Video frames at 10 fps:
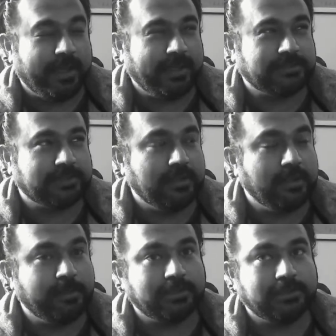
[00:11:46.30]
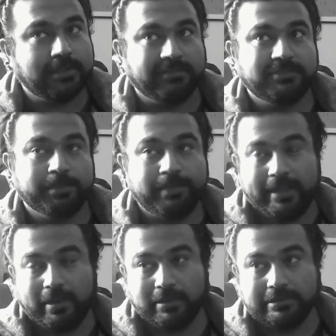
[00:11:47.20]
It's a little bit tough to
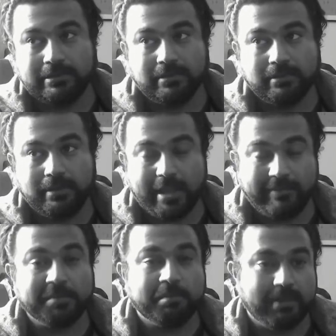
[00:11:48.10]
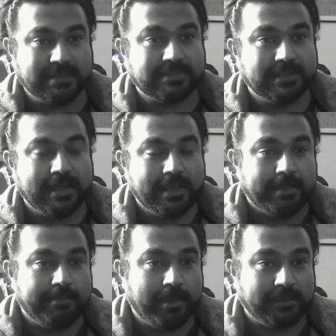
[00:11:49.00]
play on 11 plus.
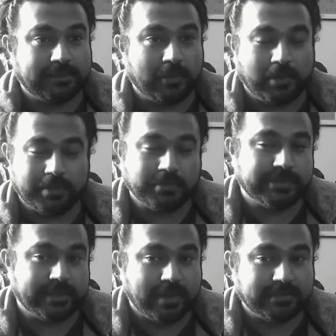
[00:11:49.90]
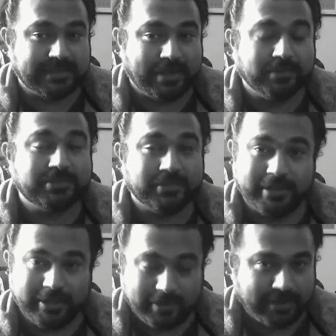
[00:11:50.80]
Acoustic guitar
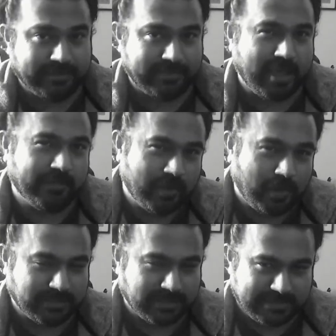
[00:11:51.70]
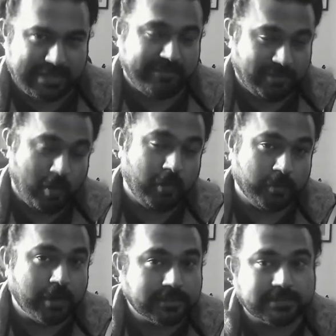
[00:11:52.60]
sounds really good if you have gauges 11
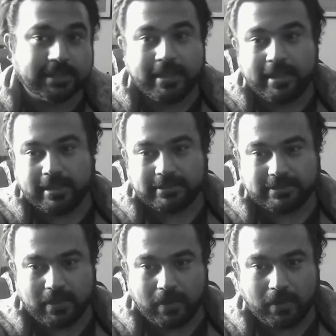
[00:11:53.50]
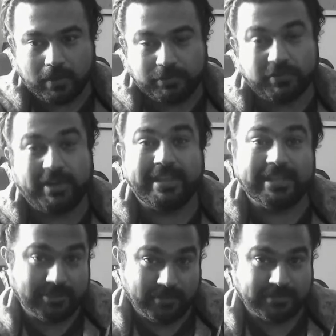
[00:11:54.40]
onwards. So try
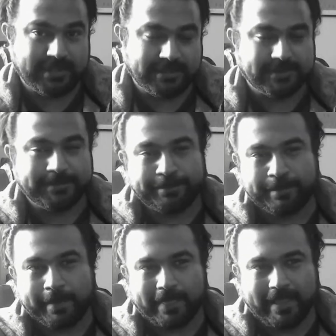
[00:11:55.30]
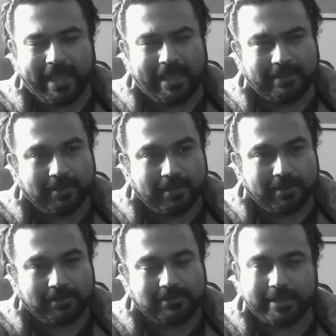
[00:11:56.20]
to get those things. And
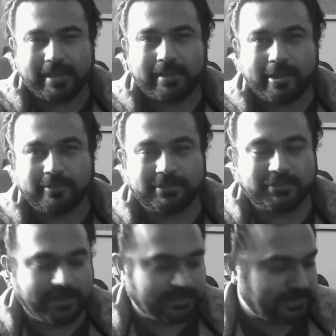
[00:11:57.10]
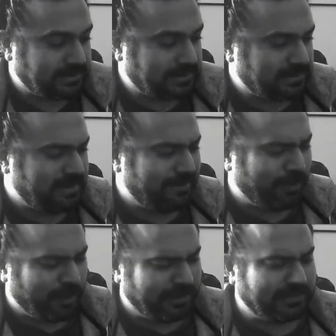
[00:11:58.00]
taking care of the strings is
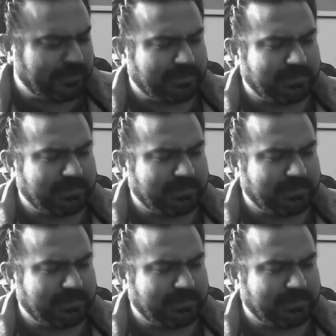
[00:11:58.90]
important.